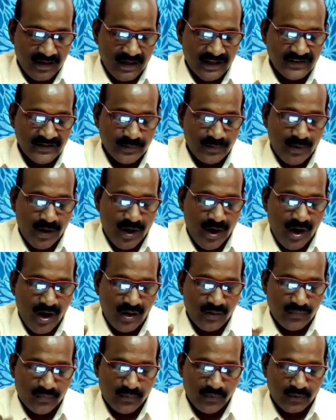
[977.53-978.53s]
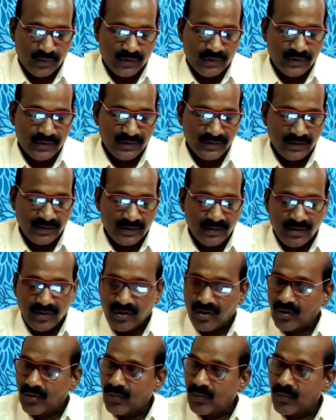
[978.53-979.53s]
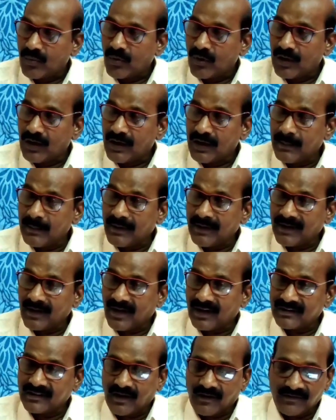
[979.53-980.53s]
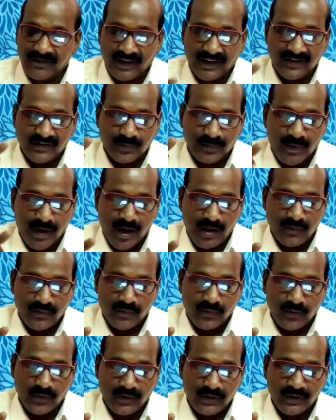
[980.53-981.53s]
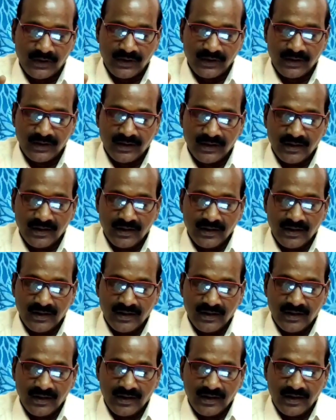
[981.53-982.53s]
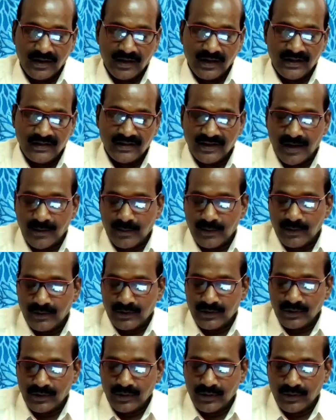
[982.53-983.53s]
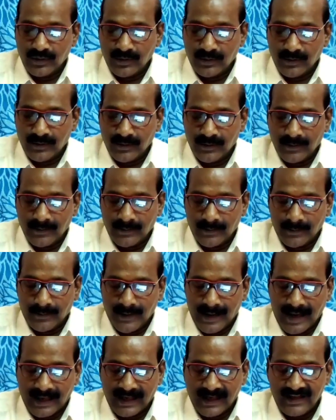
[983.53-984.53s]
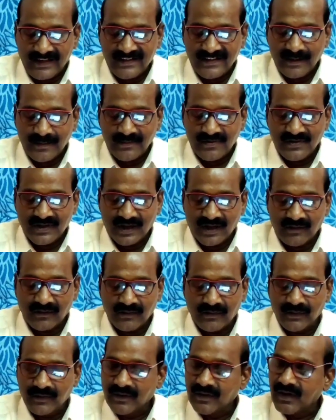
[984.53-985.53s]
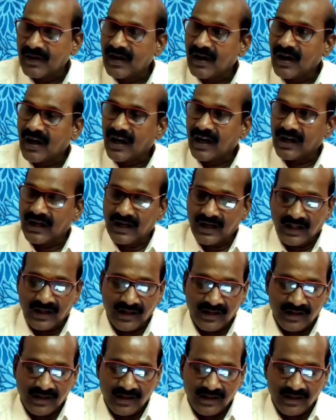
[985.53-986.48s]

a small foot. Only because of that small foot, he is able to balance himself, and